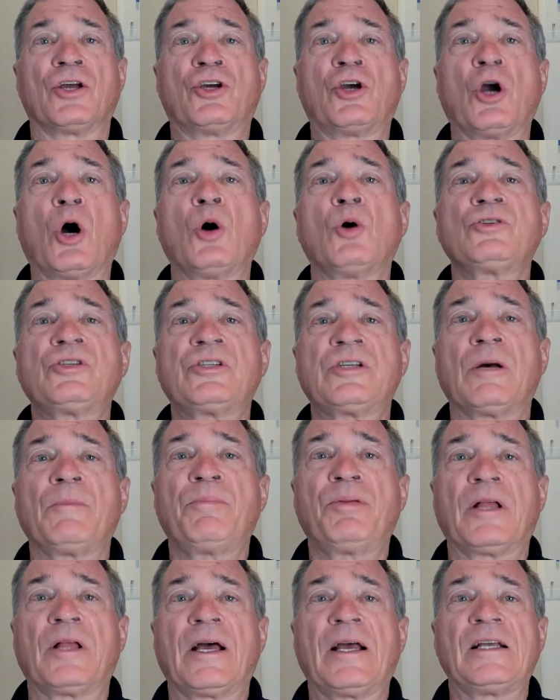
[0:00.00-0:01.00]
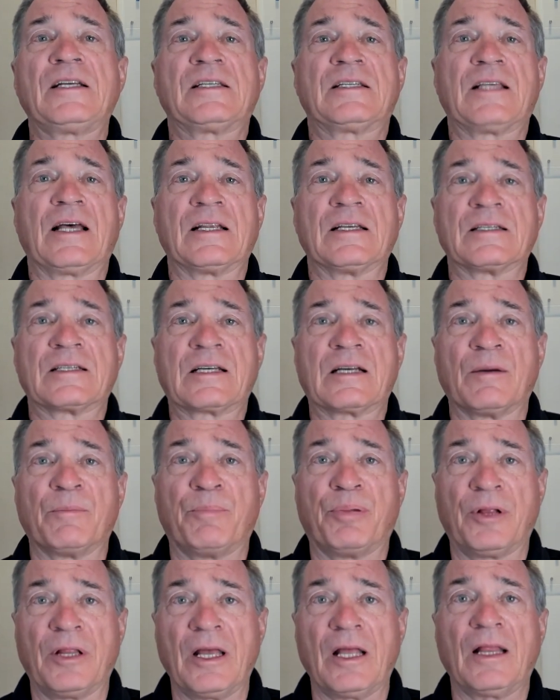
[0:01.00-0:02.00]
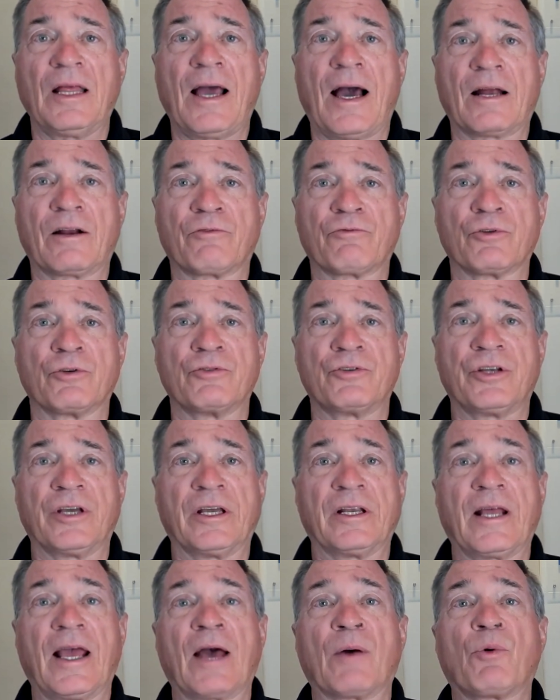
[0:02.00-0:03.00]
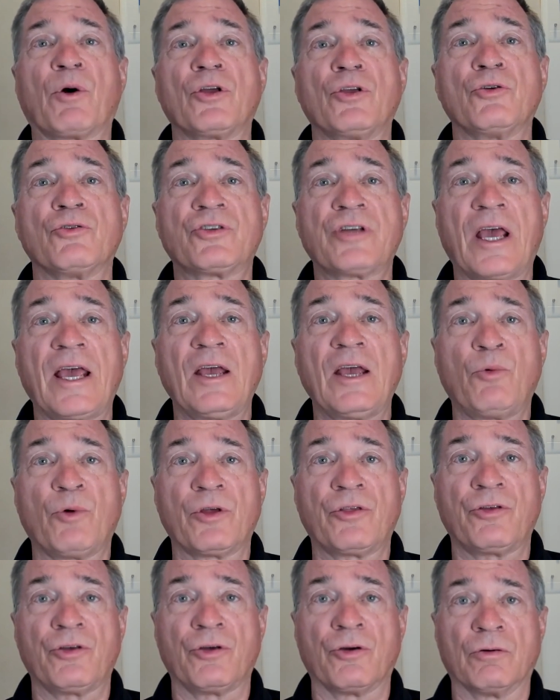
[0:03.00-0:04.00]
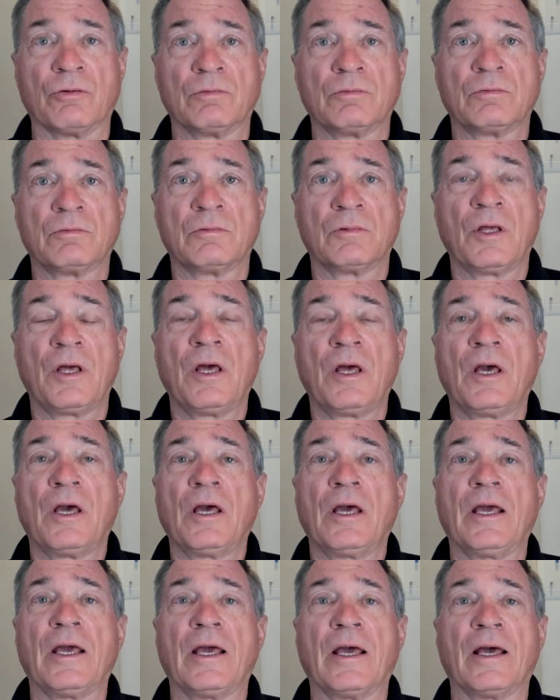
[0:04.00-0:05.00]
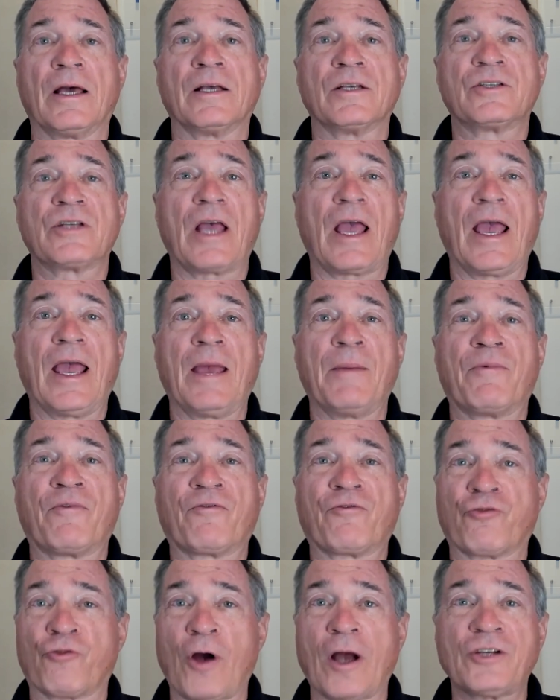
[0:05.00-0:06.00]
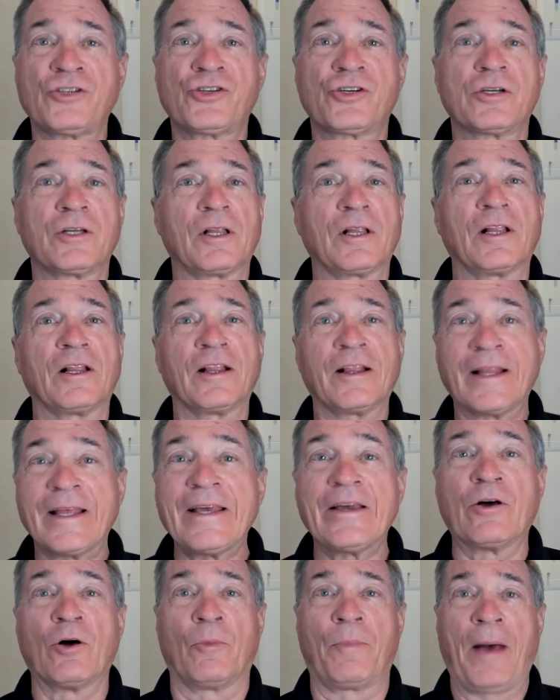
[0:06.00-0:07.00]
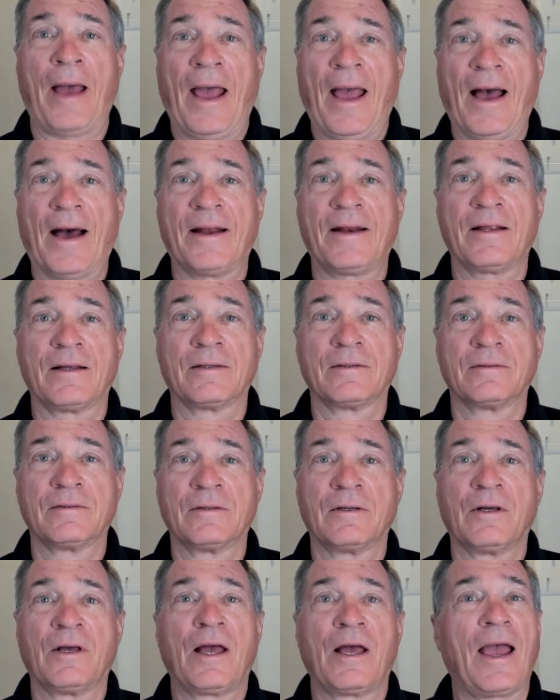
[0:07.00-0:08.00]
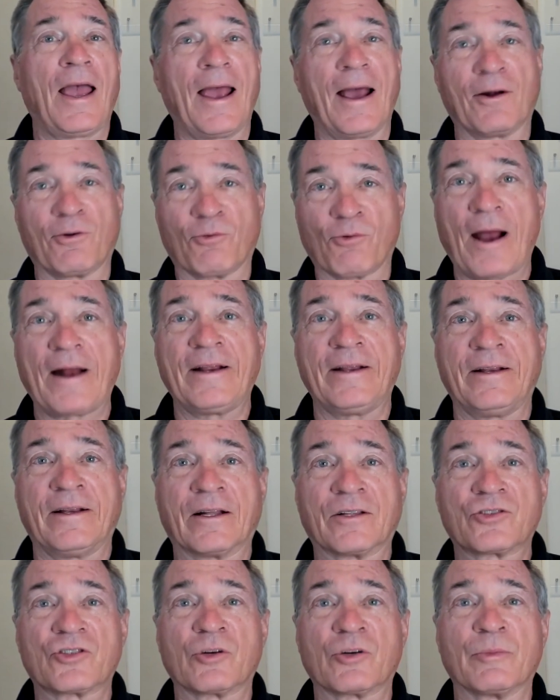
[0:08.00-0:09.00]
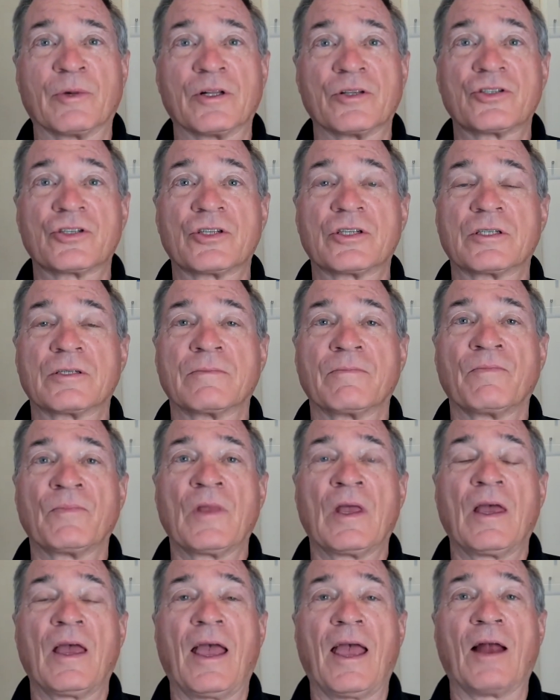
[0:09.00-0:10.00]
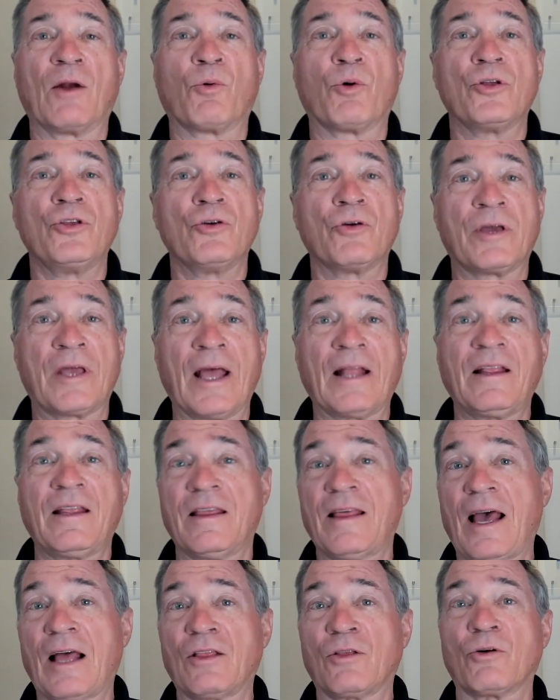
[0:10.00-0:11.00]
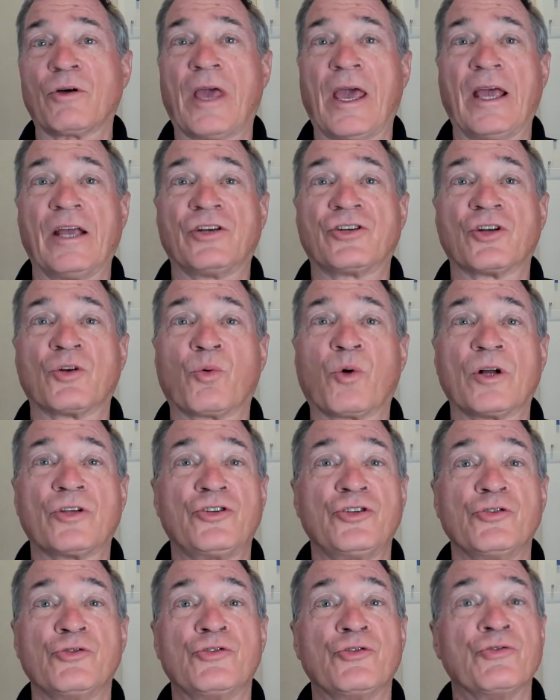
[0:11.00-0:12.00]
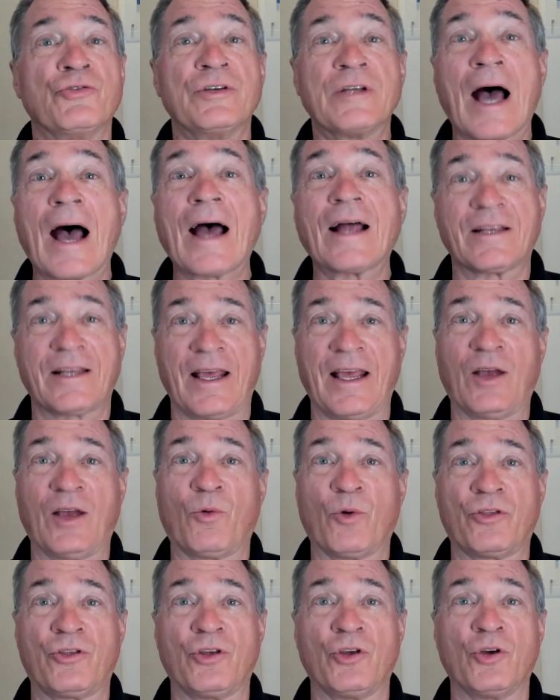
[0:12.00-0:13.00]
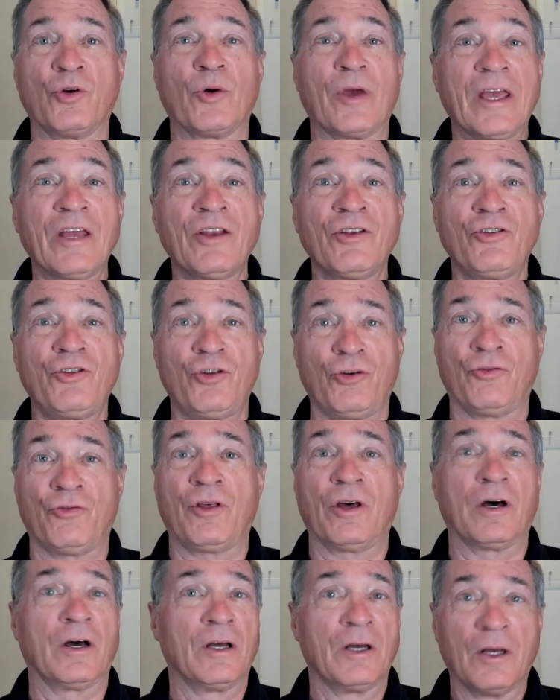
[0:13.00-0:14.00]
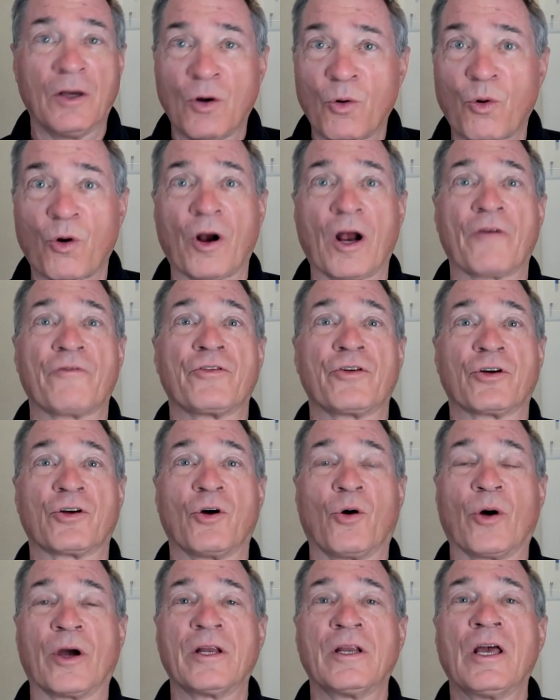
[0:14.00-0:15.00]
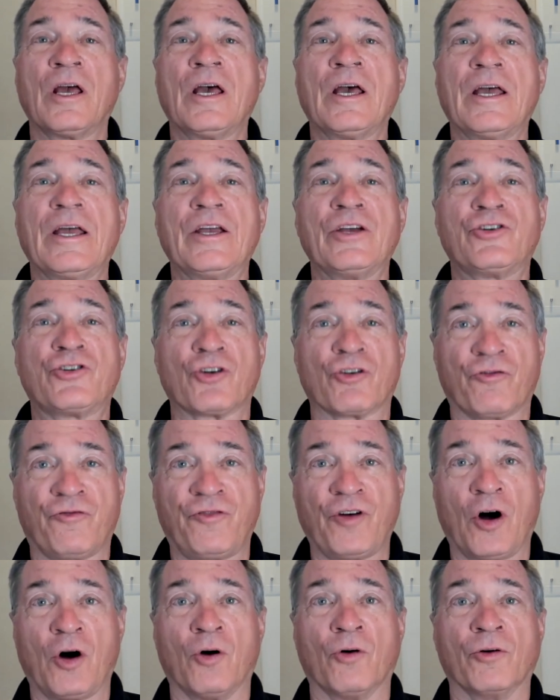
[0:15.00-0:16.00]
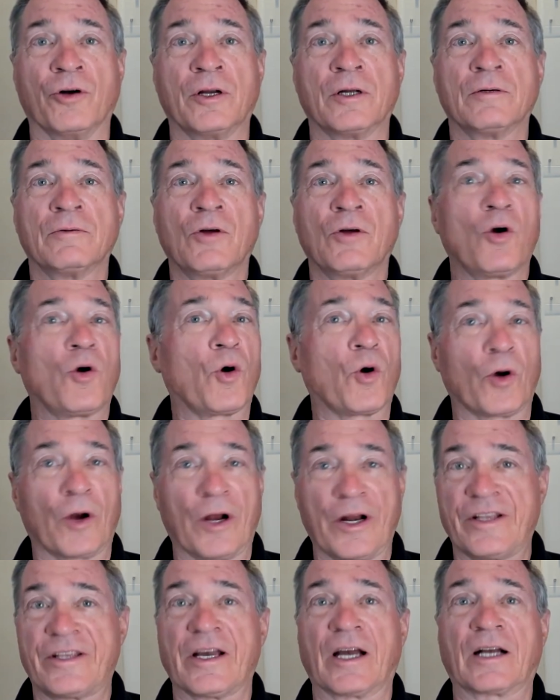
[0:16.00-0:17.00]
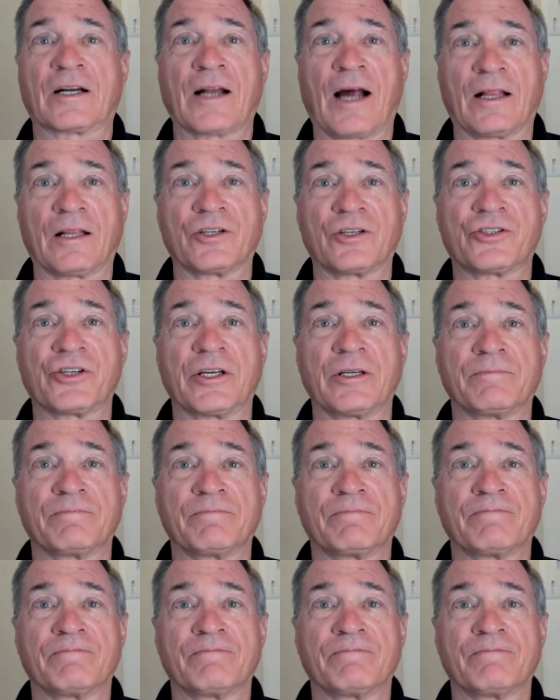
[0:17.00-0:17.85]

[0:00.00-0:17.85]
Go someplace that is completely out of routine, and you take with you is a fresh legal pad and writing instruments. And when you get to that location, what you do not take with you into wherever you're going is your phone or any technology.